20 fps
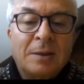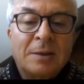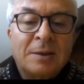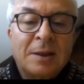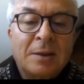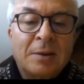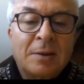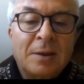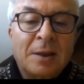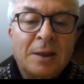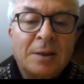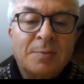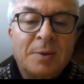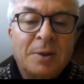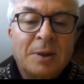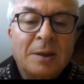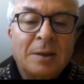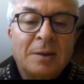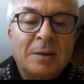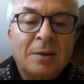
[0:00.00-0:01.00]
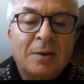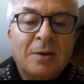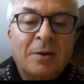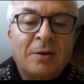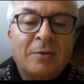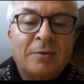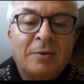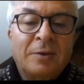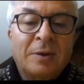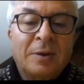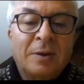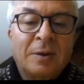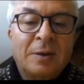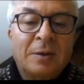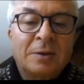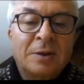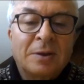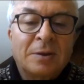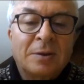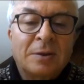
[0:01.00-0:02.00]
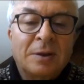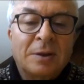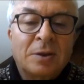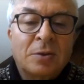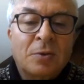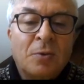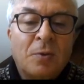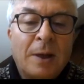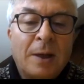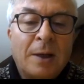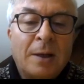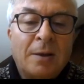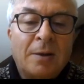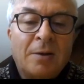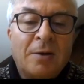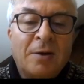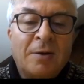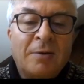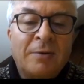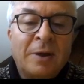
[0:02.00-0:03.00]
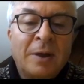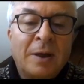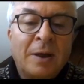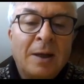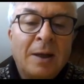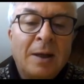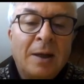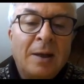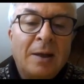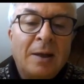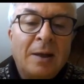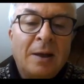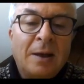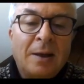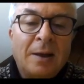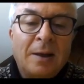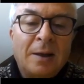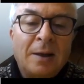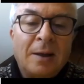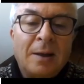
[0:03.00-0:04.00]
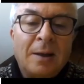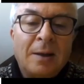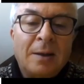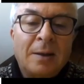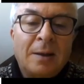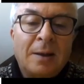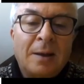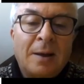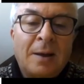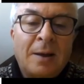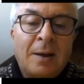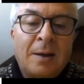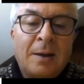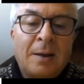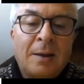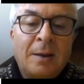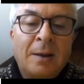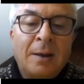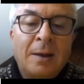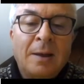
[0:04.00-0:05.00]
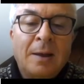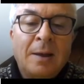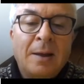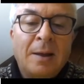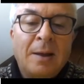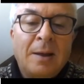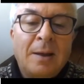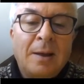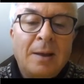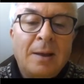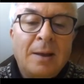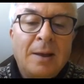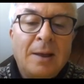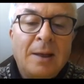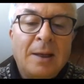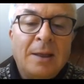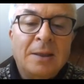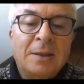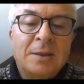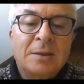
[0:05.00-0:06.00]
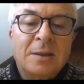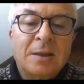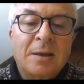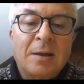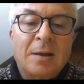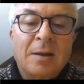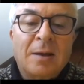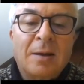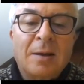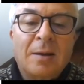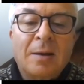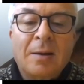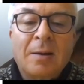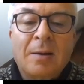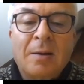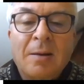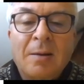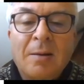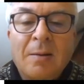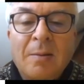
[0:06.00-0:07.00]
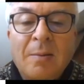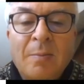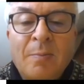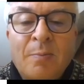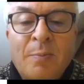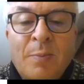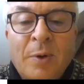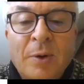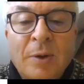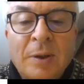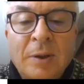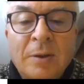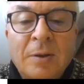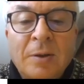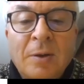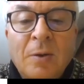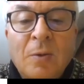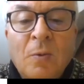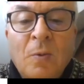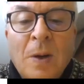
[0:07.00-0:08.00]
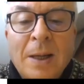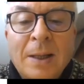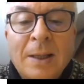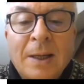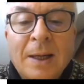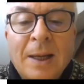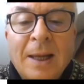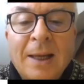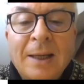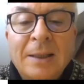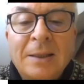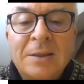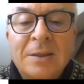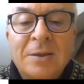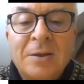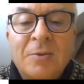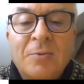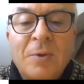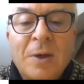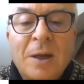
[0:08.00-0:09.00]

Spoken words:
second exponent of, so the square of R is 0.18. So